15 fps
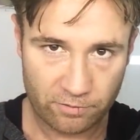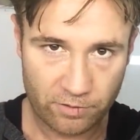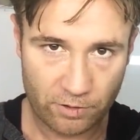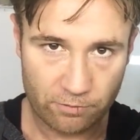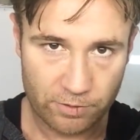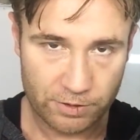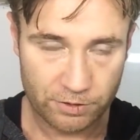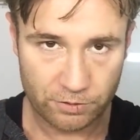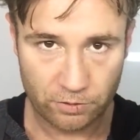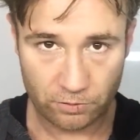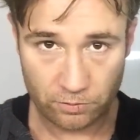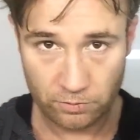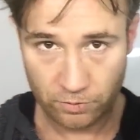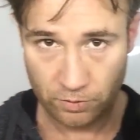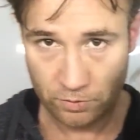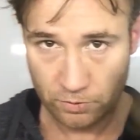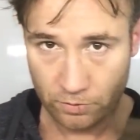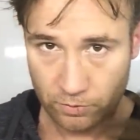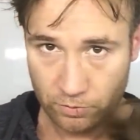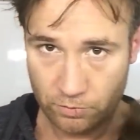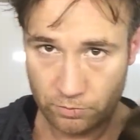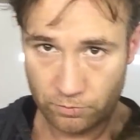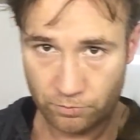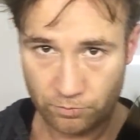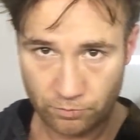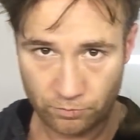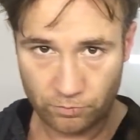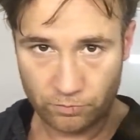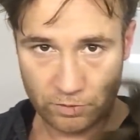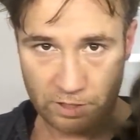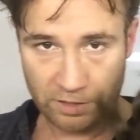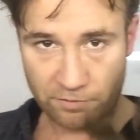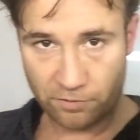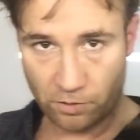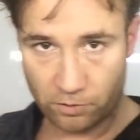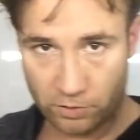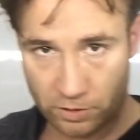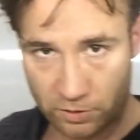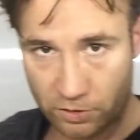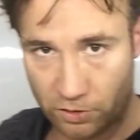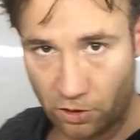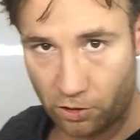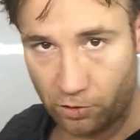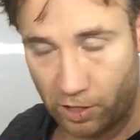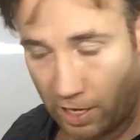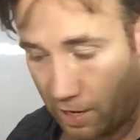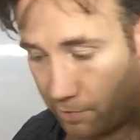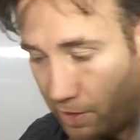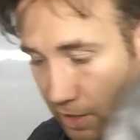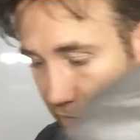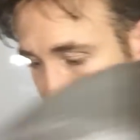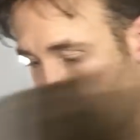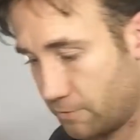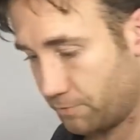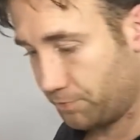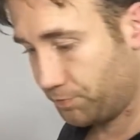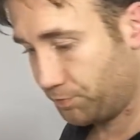the original default stock hairpiece.